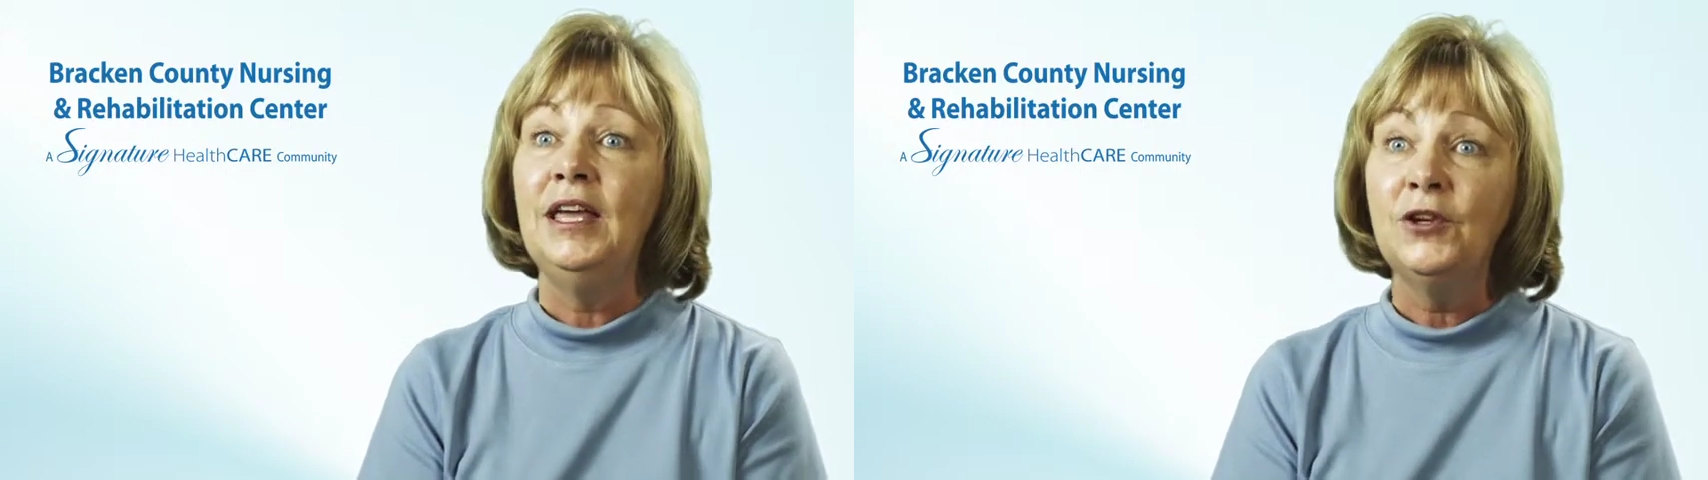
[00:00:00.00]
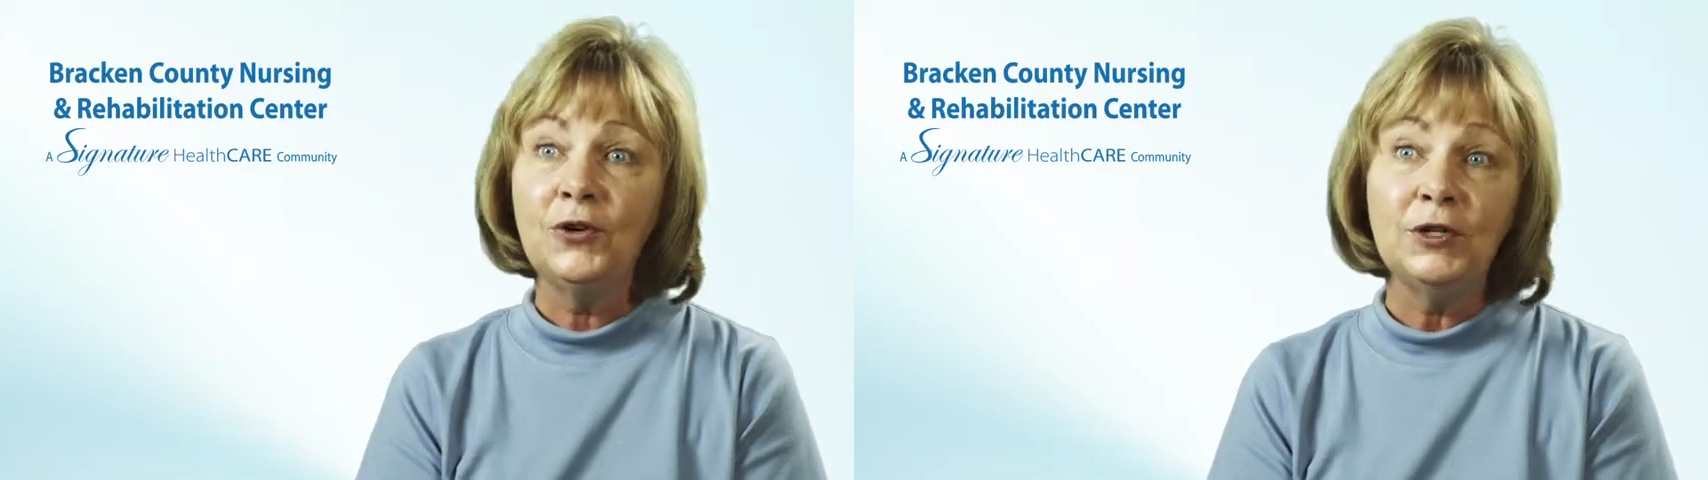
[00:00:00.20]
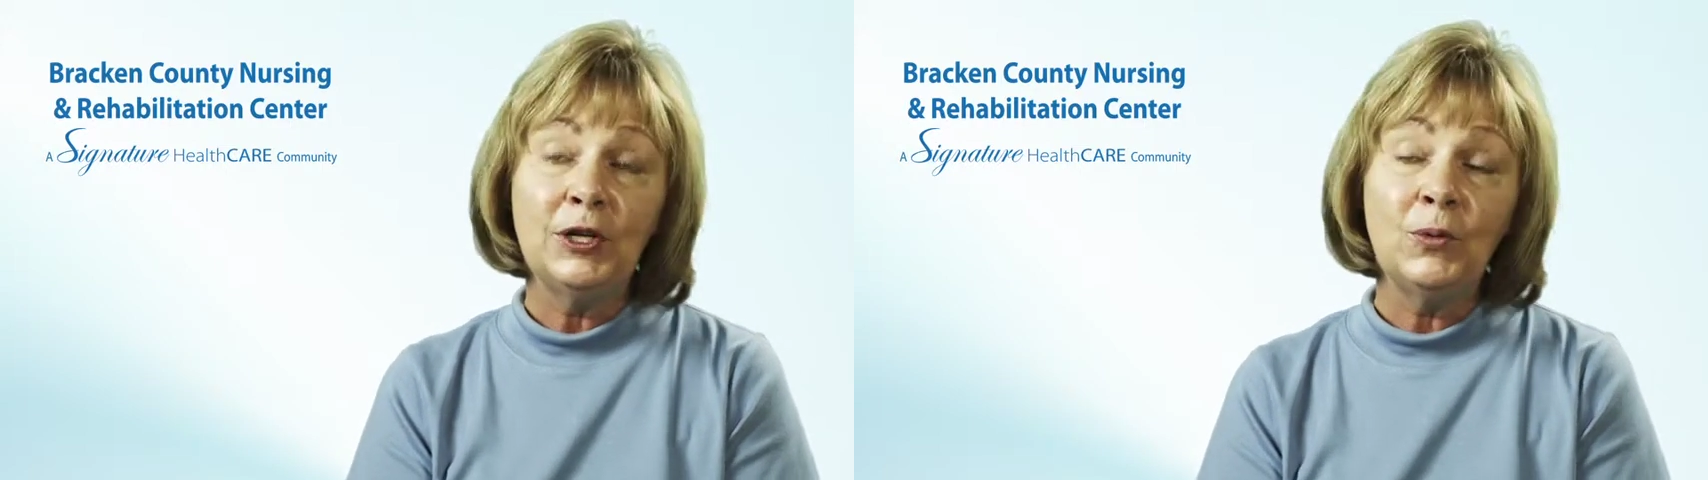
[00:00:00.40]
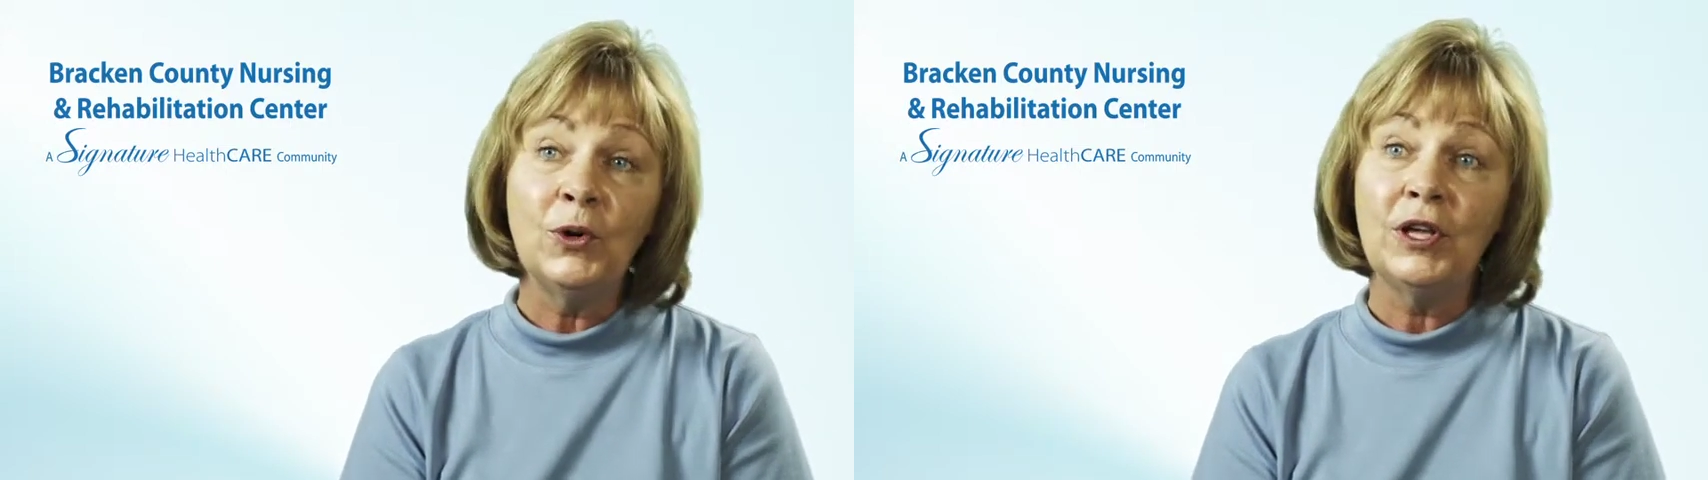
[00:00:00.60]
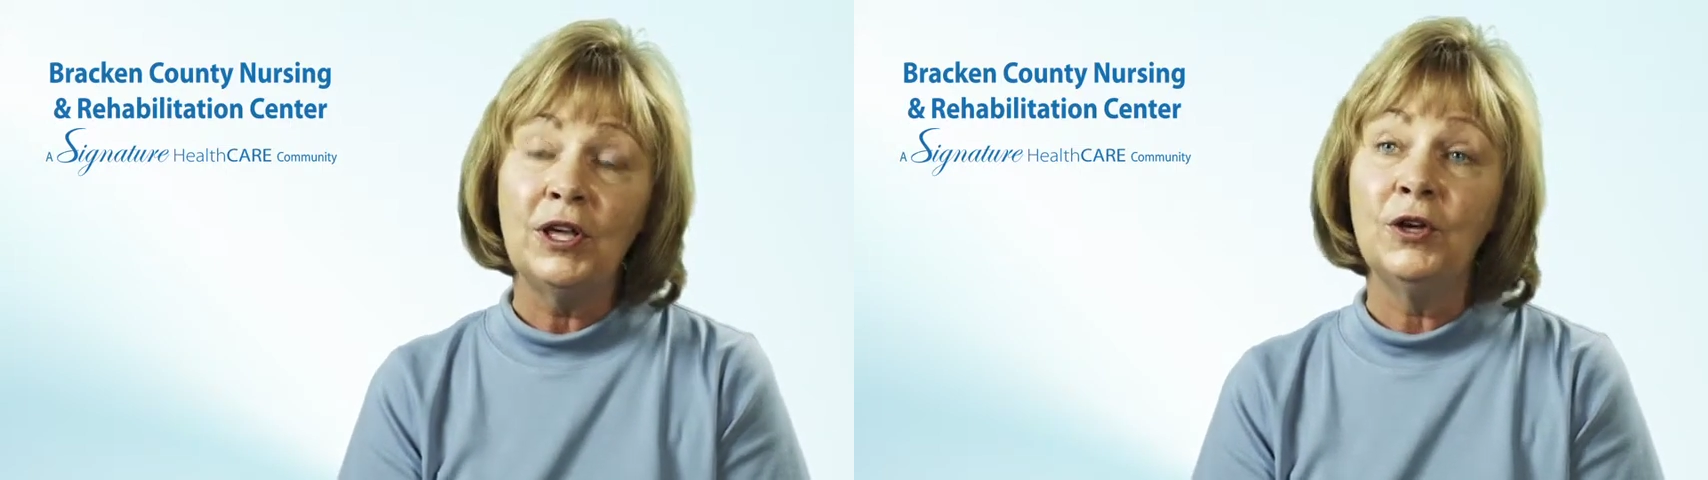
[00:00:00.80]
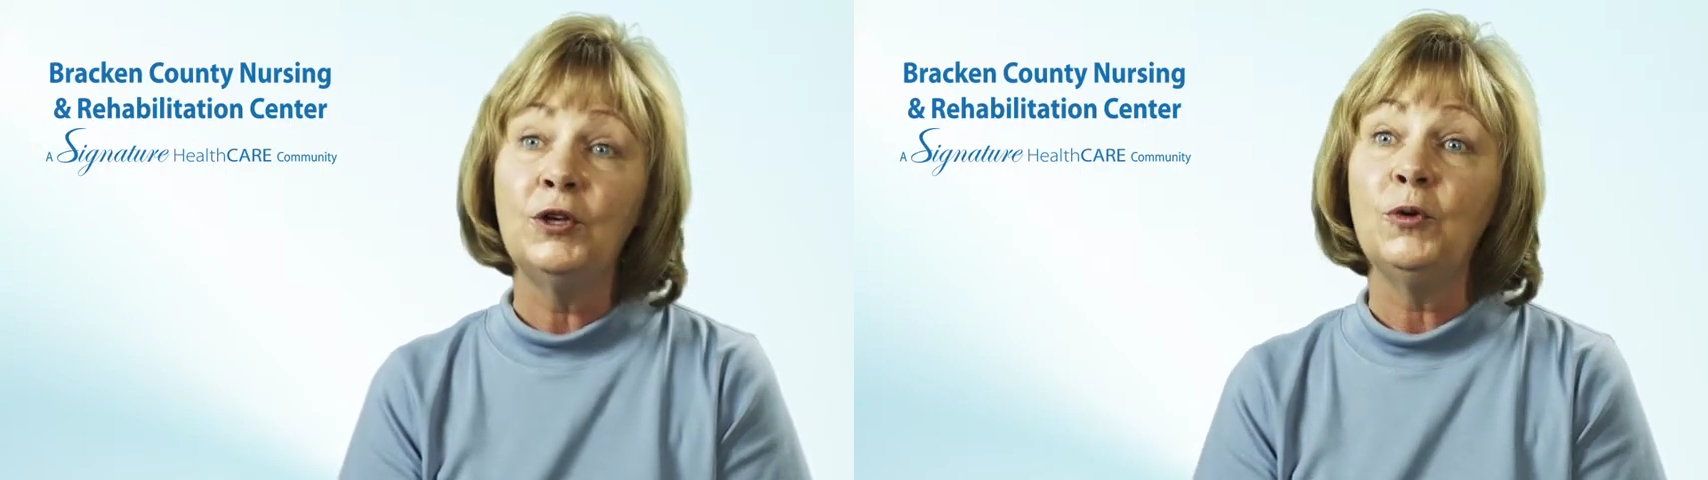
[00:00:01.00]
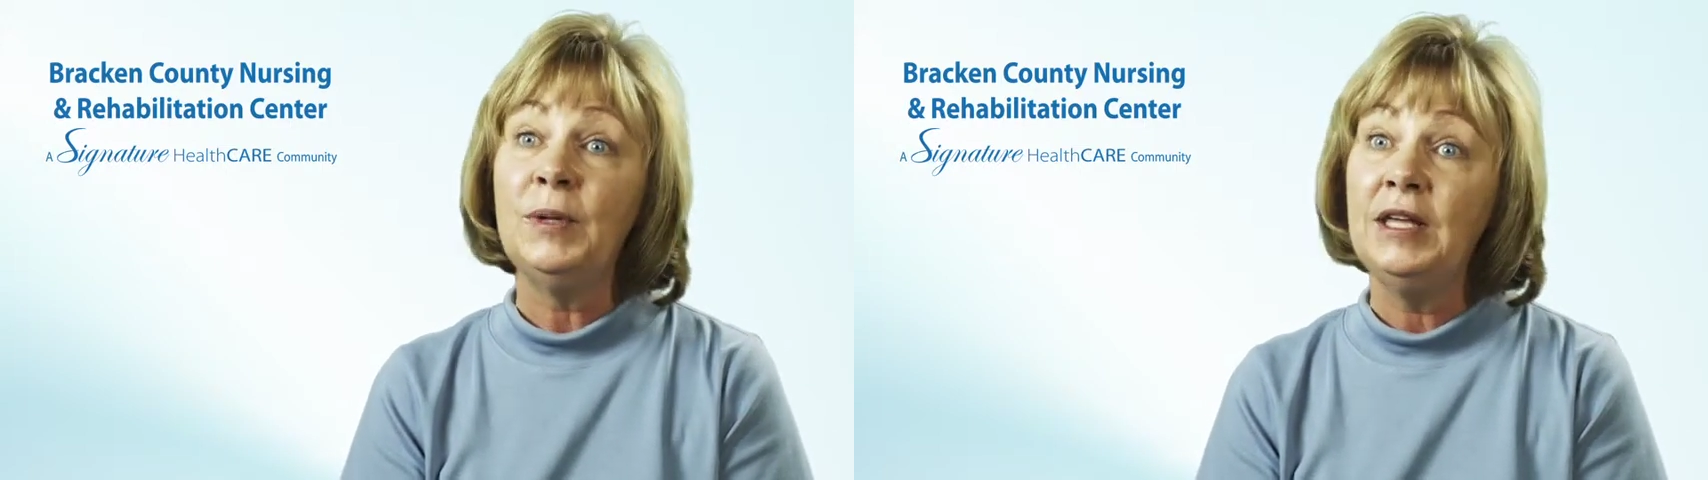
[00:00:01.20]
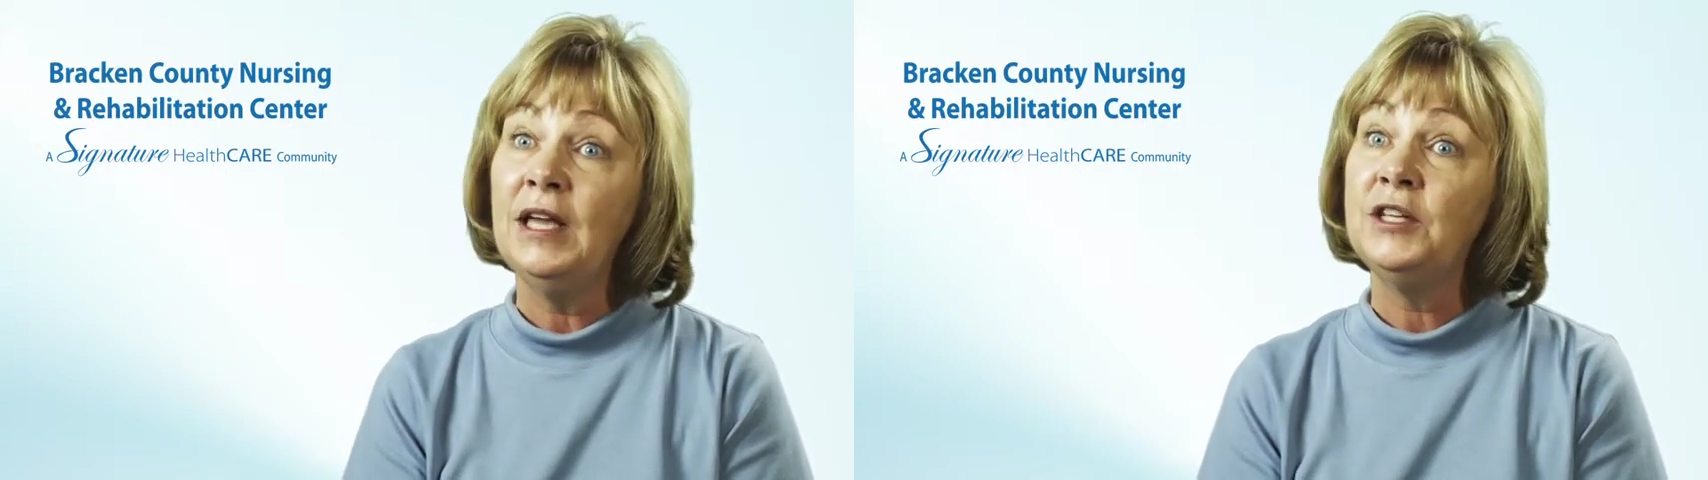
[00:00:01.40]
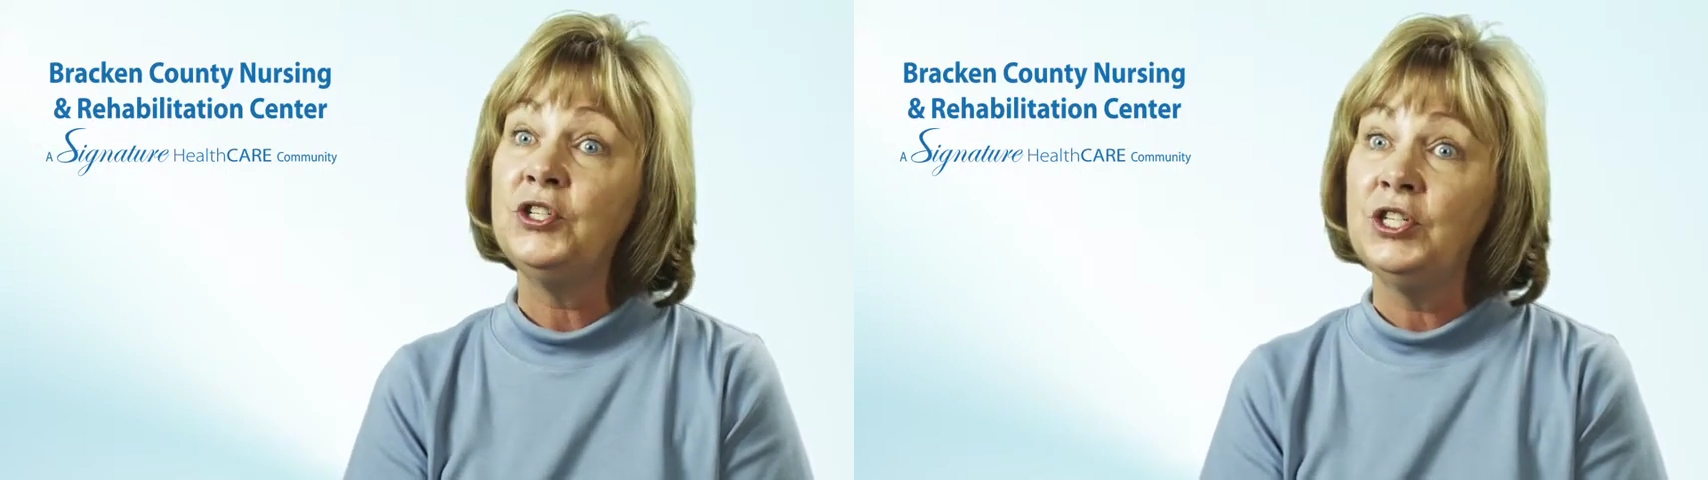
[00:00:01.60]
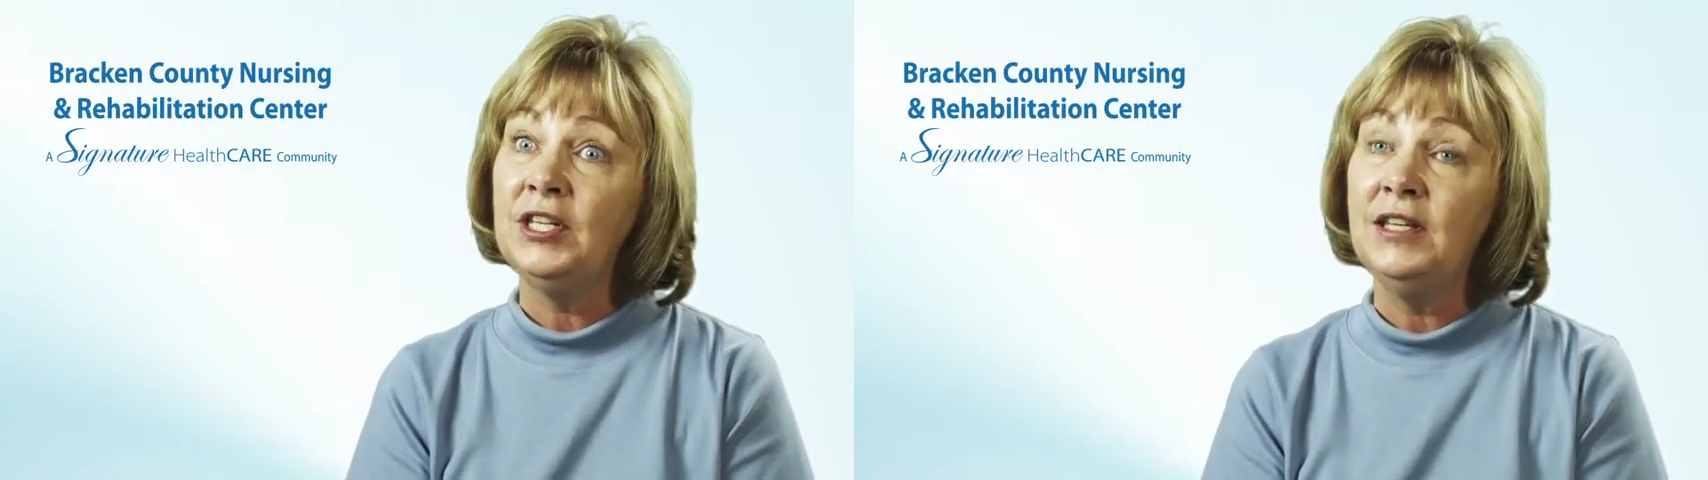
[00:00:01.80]
currently working on her
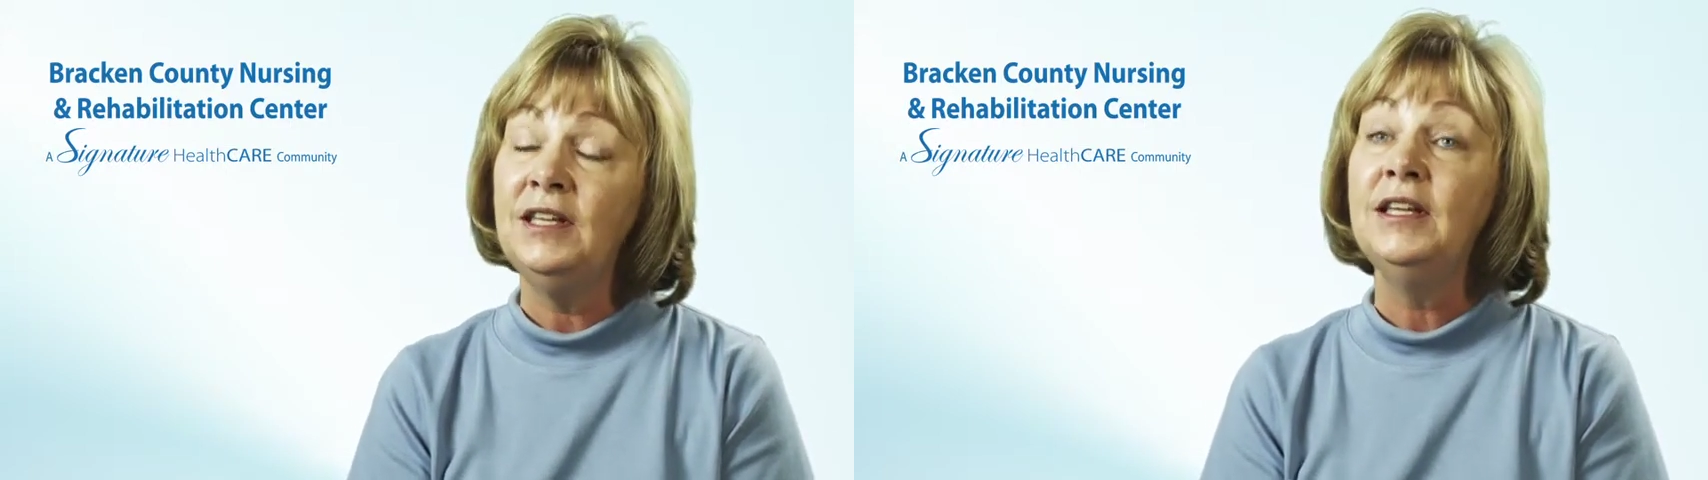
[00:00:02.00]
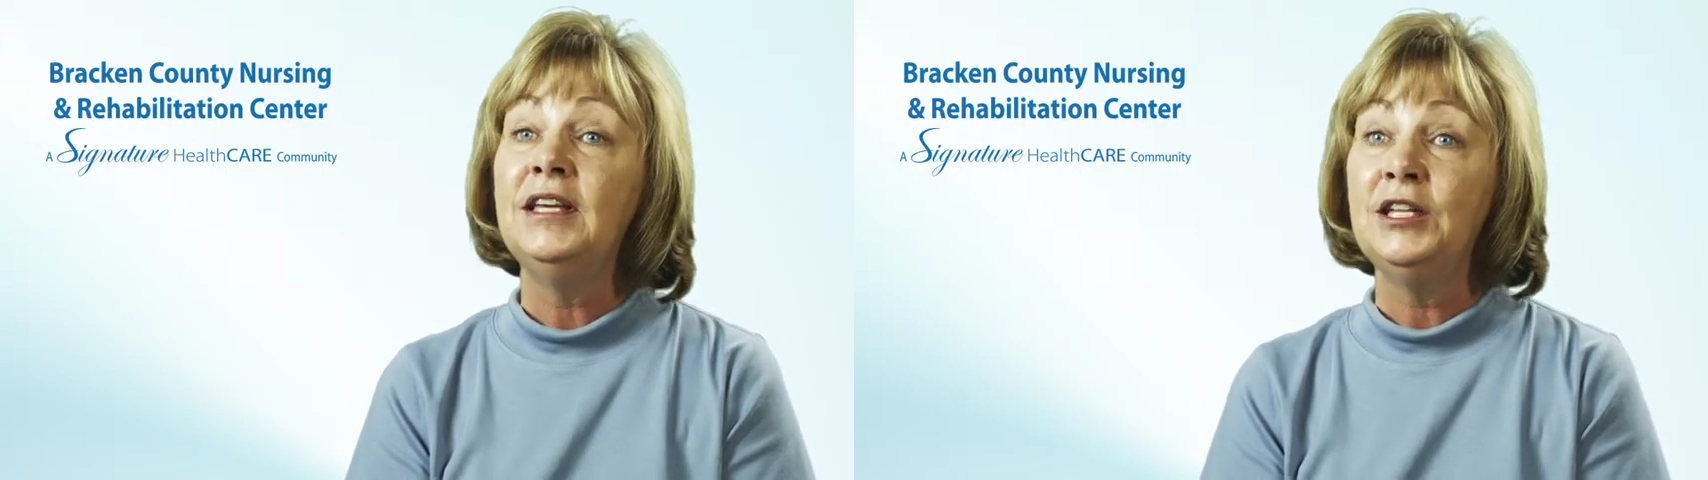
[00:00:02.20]
PhD